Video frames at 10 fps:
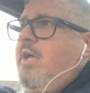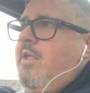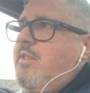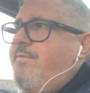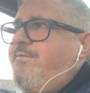
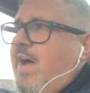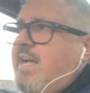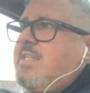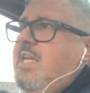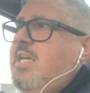the
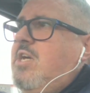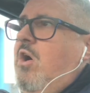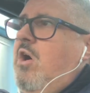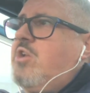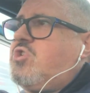fact that he
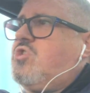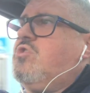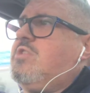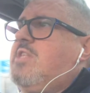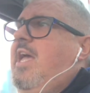kind of
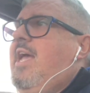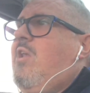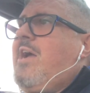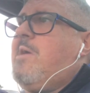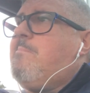stood there
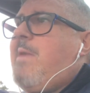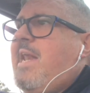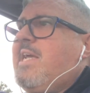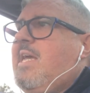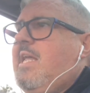like a
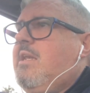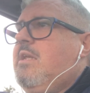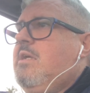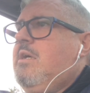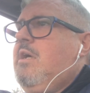mannequin
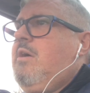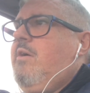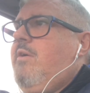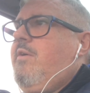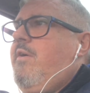
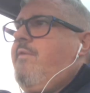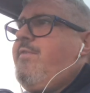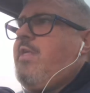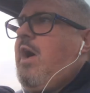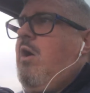
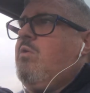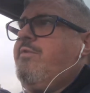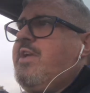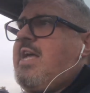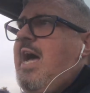for the whole
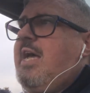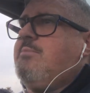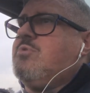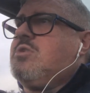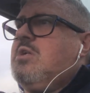of the
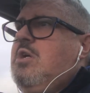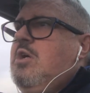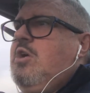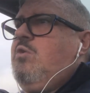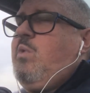games
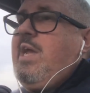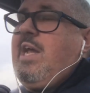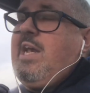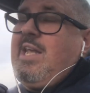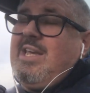
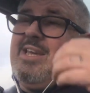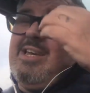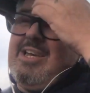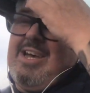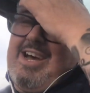really
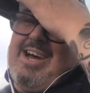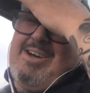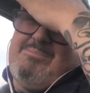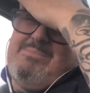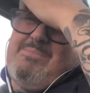
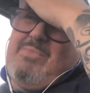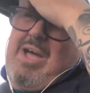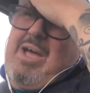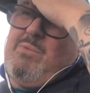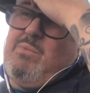
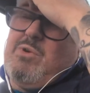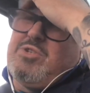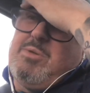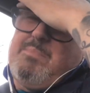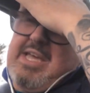
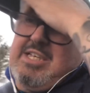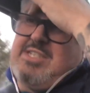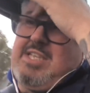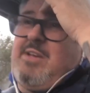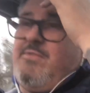was the
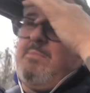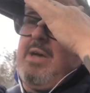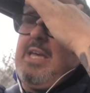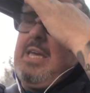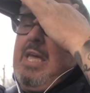biggest thing for
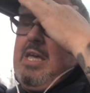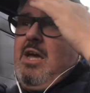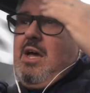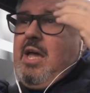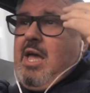me
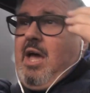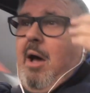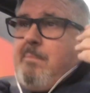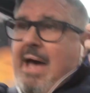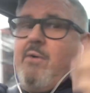
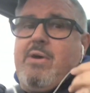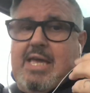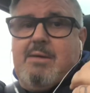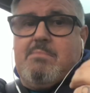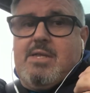about
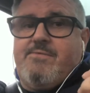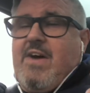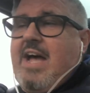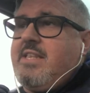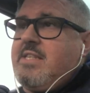him. In
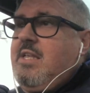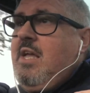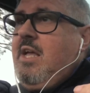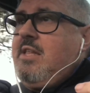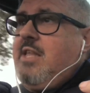fact,
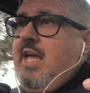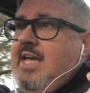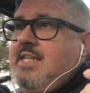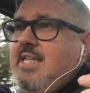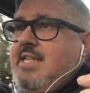that
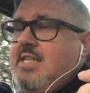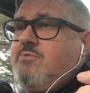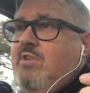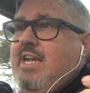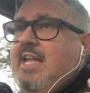he
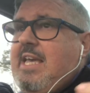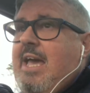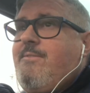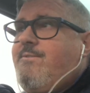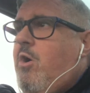didn't really get
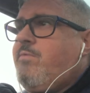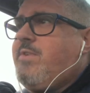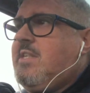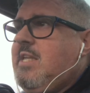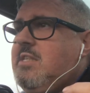involved,
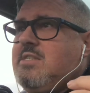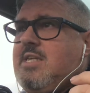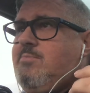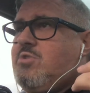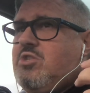he didn't
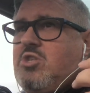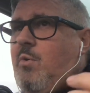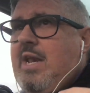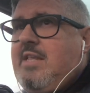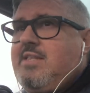seem to
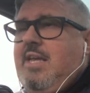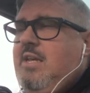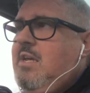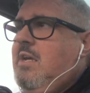do anything,